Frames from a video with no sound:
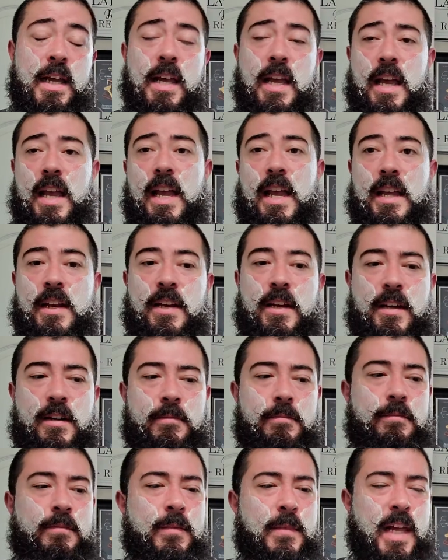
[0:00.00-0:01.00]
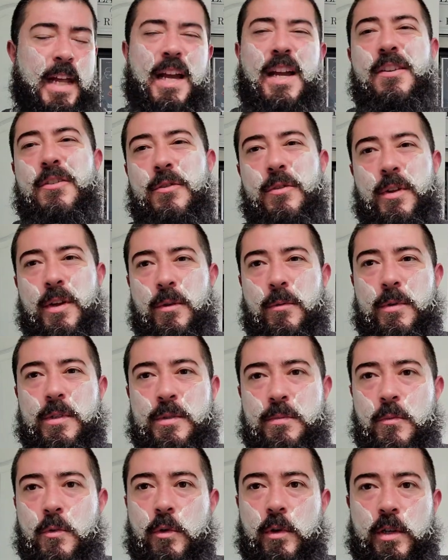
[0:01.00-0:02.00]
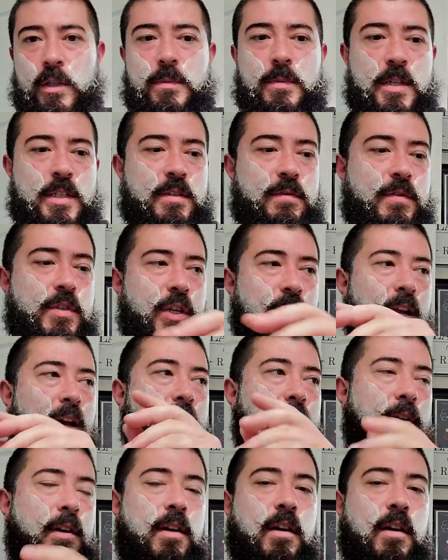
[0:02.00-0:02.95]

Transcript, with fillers: And, um, like, I knew there was more expensive shit out there,